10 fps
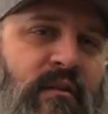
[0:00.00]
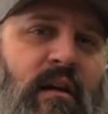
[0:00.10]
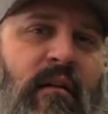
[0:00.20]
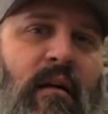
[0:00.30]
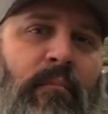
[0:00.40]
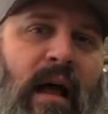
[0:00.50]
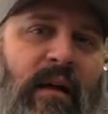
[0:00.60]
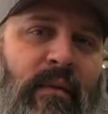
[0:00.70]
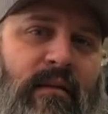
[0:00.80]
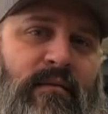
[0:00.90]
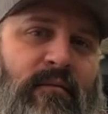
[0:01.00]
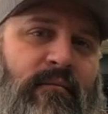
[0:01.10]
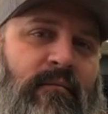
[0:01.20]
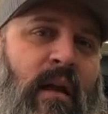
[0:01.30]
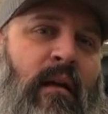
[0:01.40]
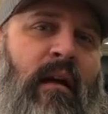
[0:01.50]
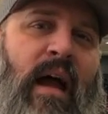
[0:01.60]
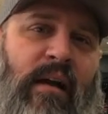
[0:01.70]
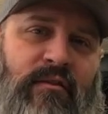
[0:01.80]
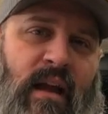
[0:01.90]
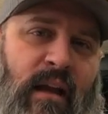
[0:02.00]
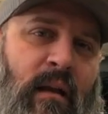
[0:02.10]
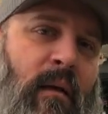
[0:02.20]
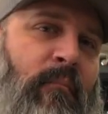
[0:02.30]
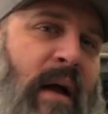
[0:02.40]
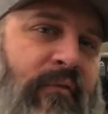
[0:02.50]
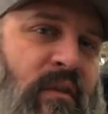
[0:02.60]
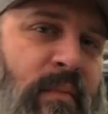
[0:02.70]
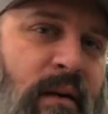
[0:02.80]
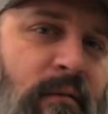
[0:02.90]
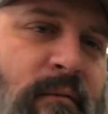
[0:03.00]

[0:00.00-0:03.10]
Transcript: here at Blackman's. Hashtag buy from the beard.